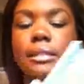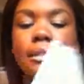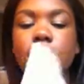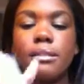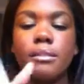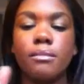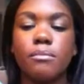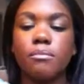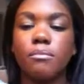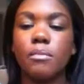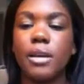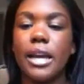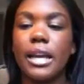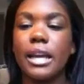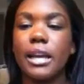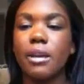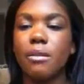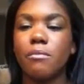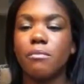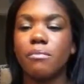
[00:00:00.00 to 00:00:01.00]
my,
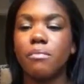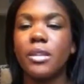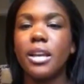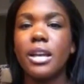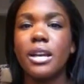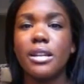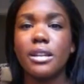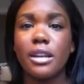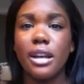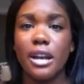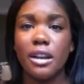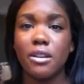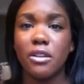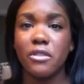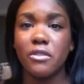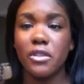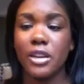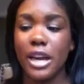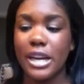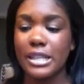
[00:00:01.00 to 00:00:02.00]
I don't know if you
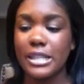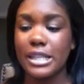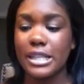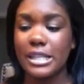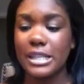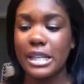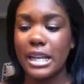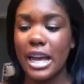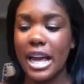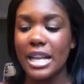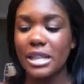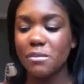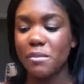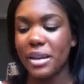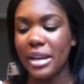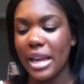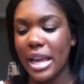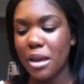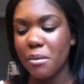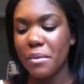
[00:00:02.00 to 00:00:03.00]
guys can see, it has my name,
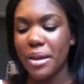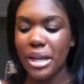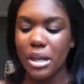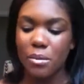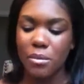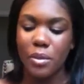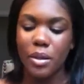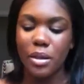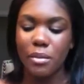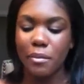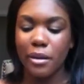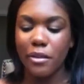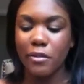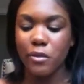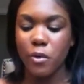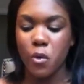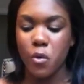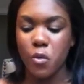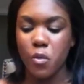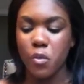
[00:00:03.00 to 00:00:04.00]
my email, and my phone.